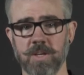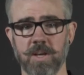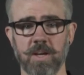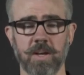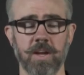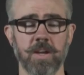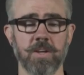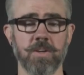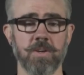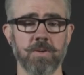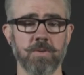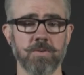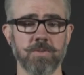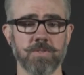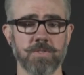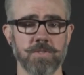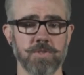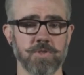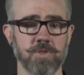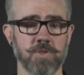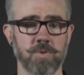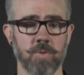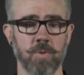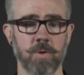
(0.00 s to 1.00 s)
can I use and
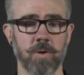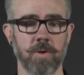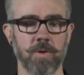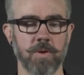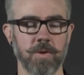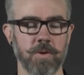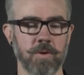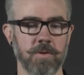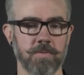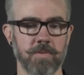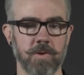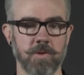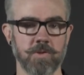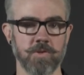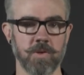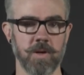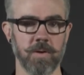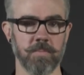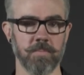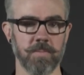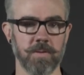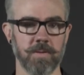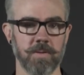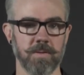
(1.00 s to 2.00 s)
store UFO
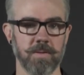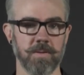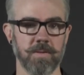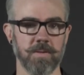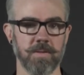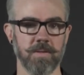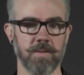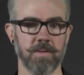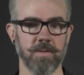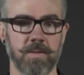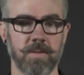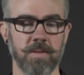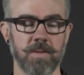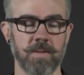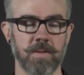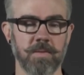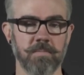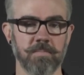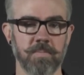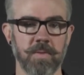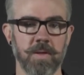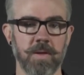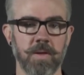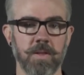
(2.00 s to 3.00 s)
drip?
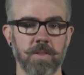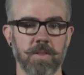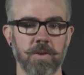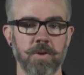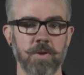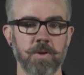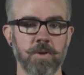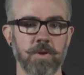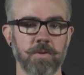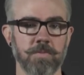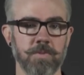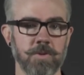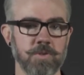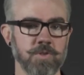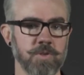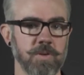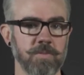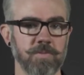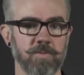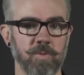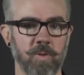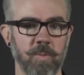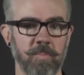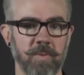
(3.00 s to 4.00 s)
The new UFO drip
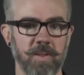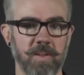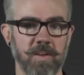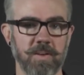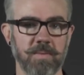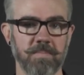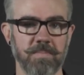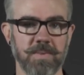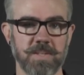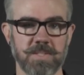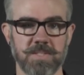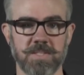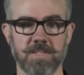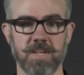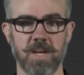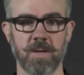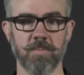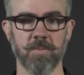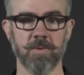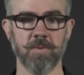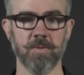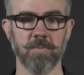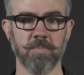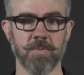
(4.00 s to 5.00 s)
formula is
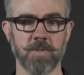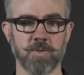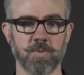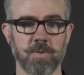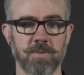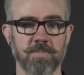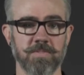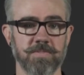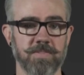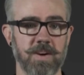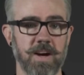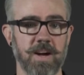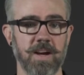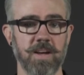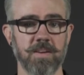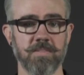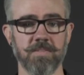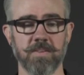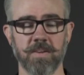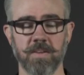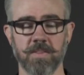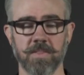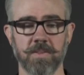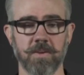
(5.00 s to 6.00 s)
stable between 5
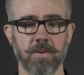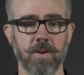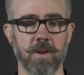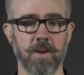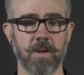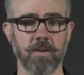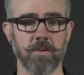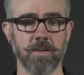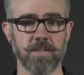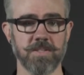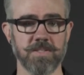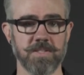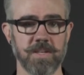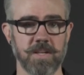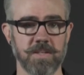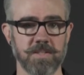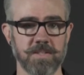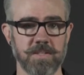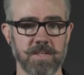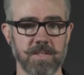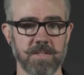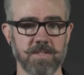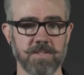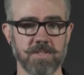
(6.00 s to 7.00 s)
and 30 degrees
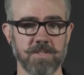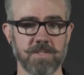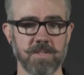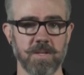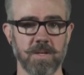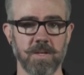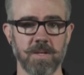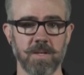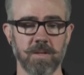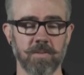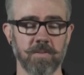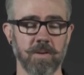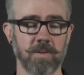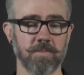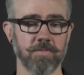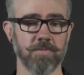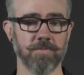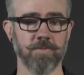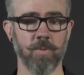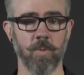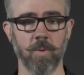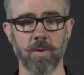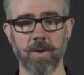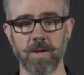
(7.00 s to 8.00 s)
Celsius, around
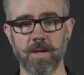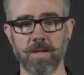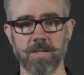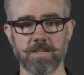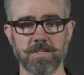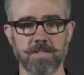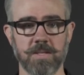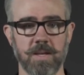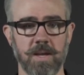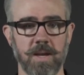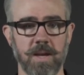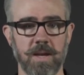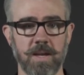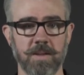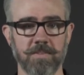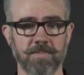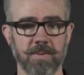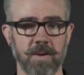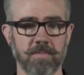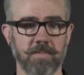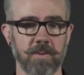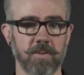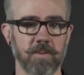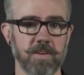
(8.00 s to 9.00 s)
40 to
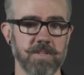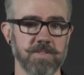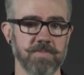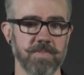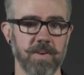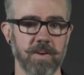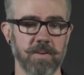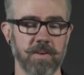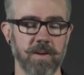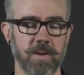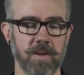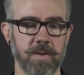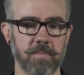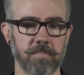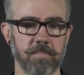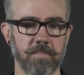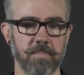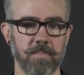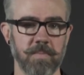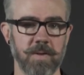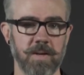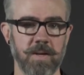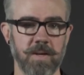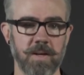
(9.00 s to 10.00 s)
85 degrees Fahrenheit,
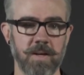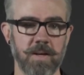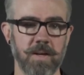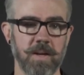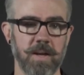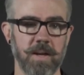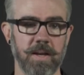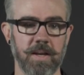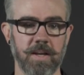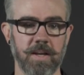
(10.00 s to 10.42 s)
and